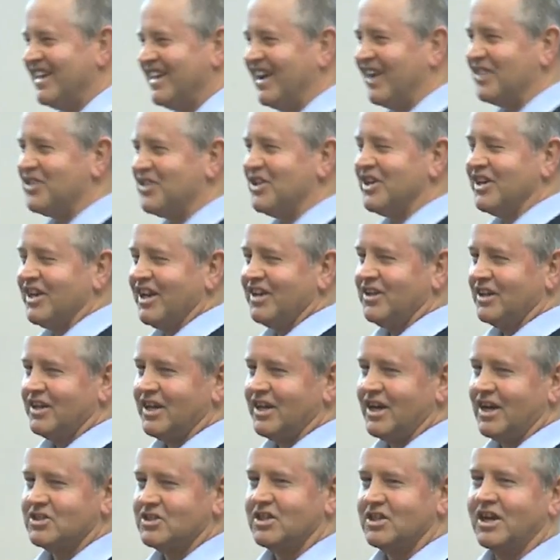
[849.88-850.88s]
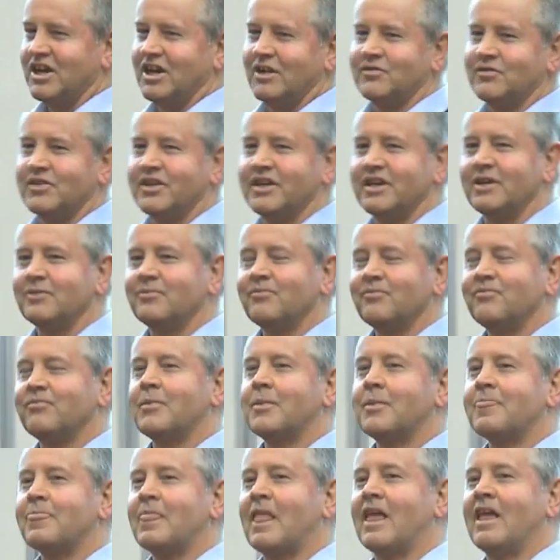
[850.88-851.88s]
I think he had the last laugh there,
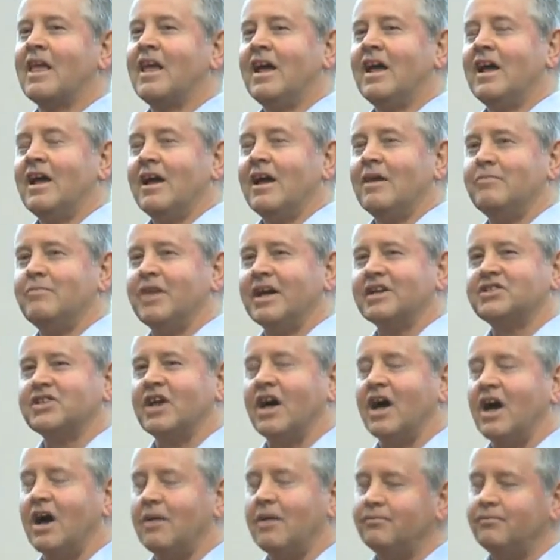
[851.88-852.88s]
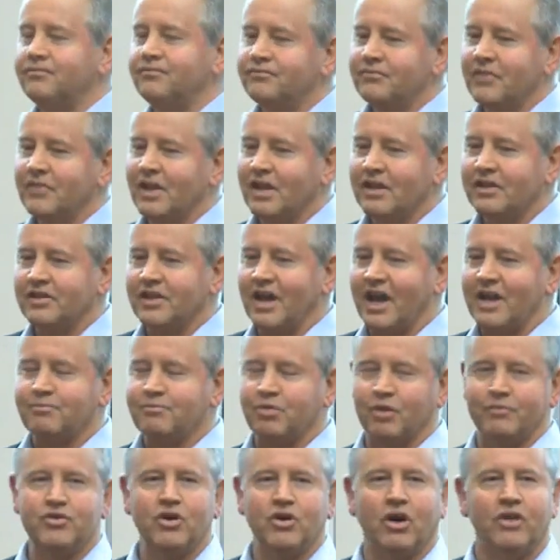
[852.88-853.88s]
but
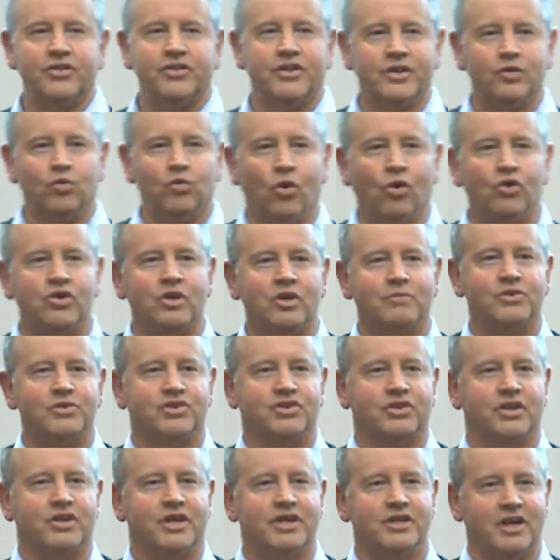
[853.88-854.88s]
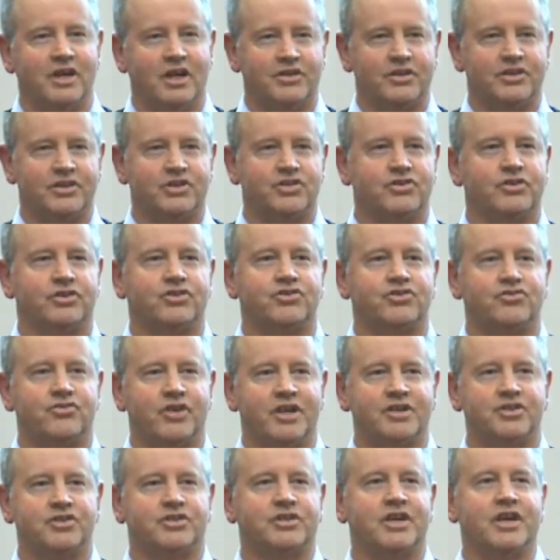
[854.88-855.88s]
they put me on the walking machine. You know, the
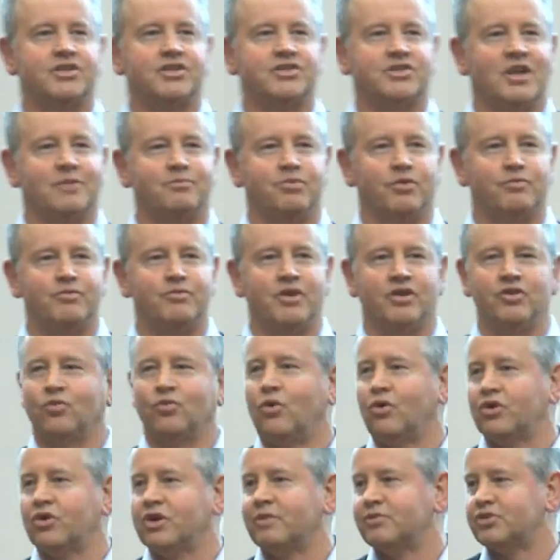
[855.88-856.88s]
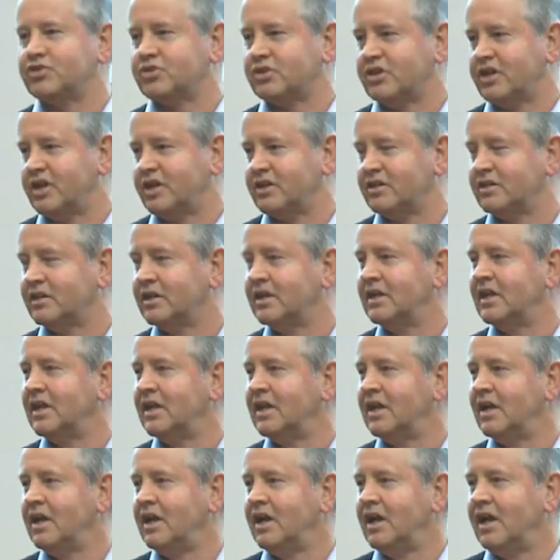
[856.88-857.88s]
stress test. They put me on the walking machine.
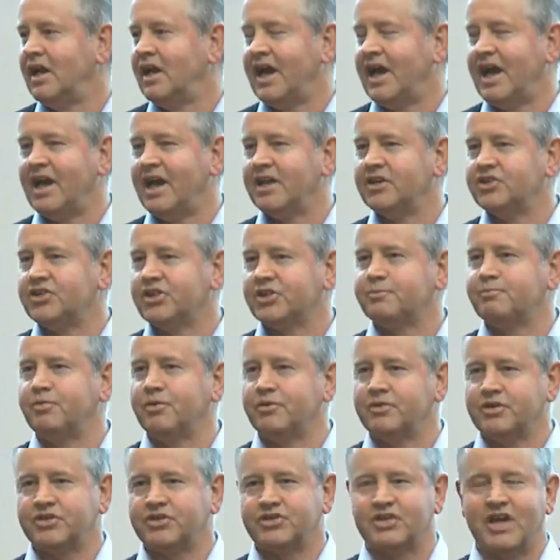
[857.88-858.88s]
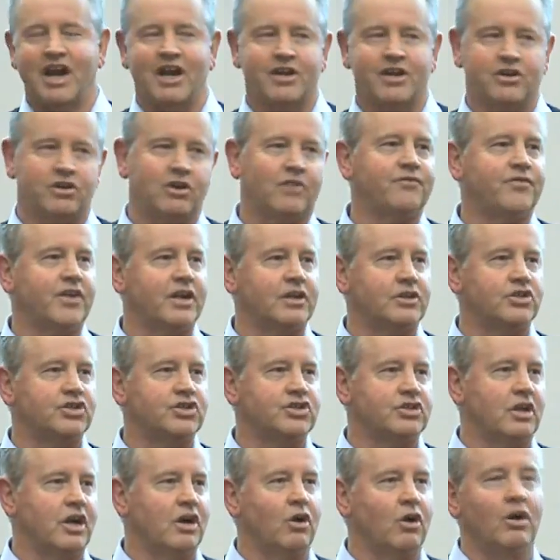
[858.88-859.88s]
And just started off
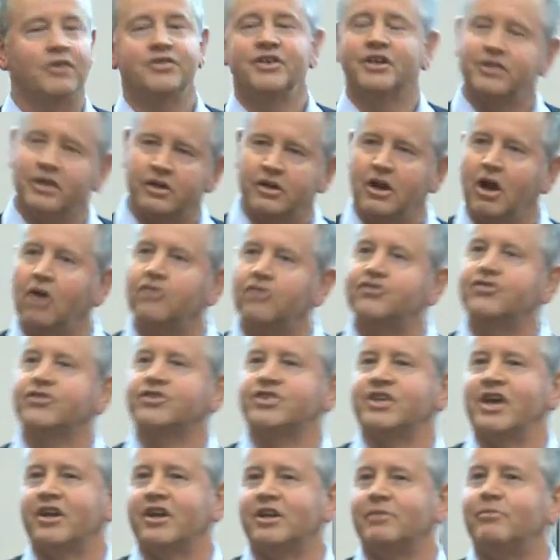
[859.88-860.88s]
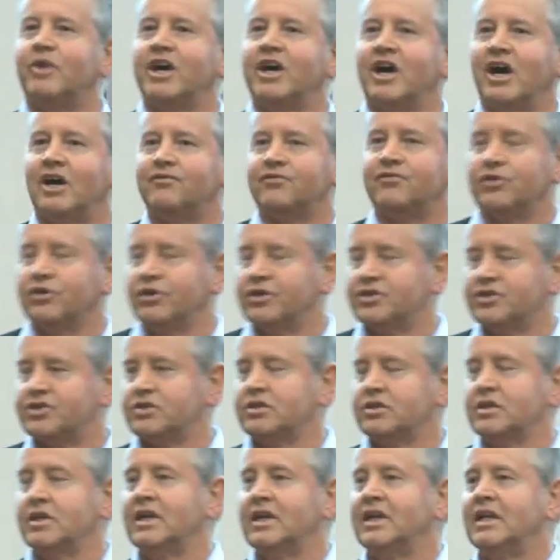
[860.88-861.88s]
fairly slow. Oh, they did an ultrasound on my heart
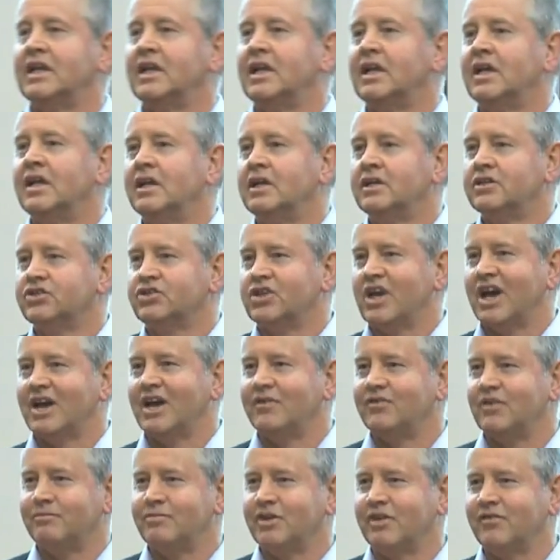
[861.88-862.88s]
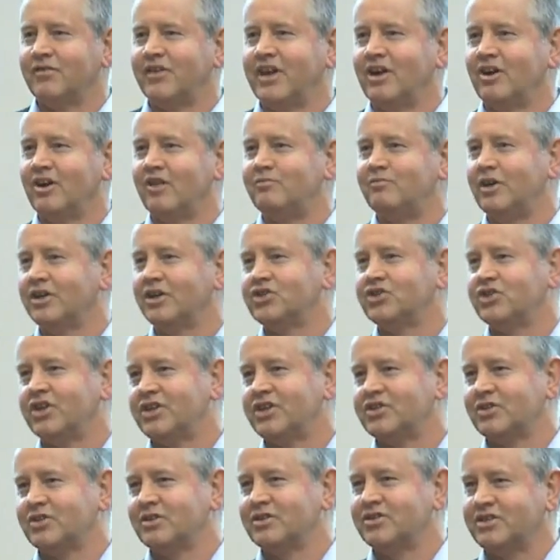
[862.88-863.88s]
first, shaved a bit of hair off my
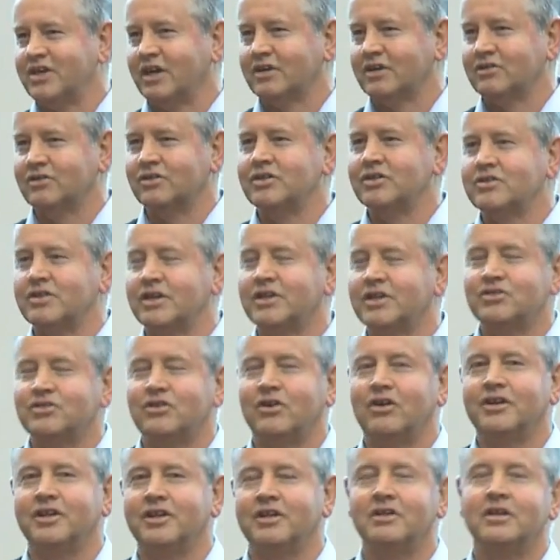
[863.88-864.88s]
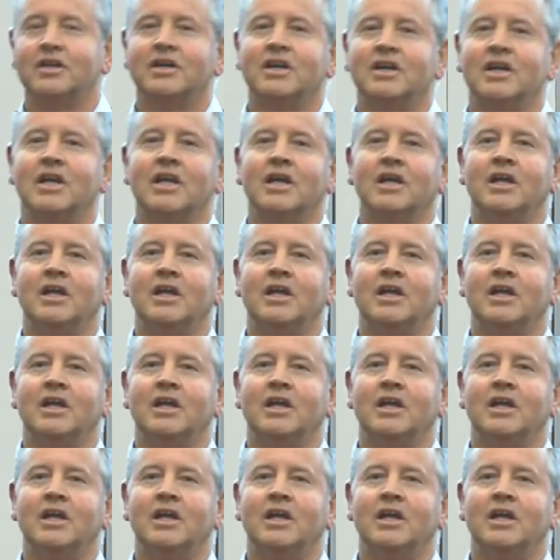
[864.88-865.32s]
chest and stuck these things on and